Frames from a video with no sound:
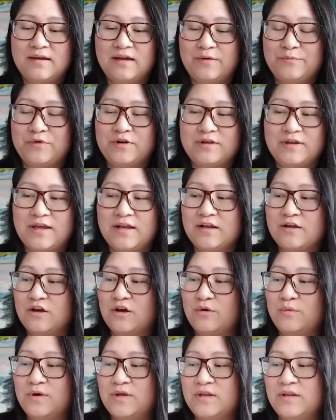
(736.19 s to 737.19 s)
I'm going to get it
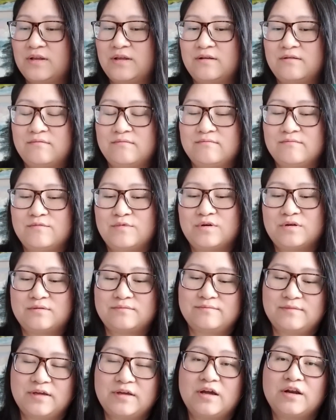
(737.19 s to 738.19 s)
going and, well,
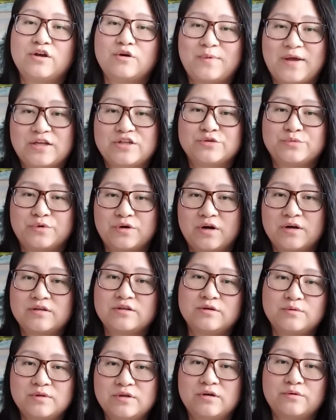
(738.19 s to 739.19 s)
I got to go back to work,
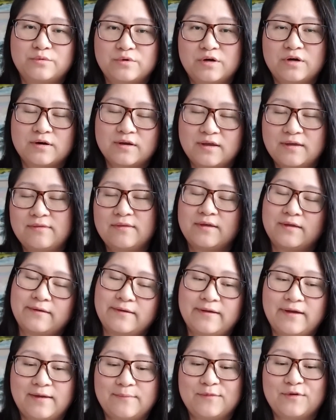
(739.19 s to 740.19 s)
do a little work, and
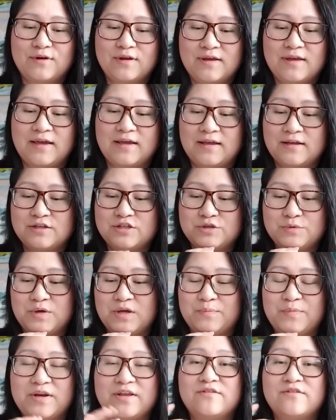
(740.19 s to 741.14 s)
then I'm going to get into it.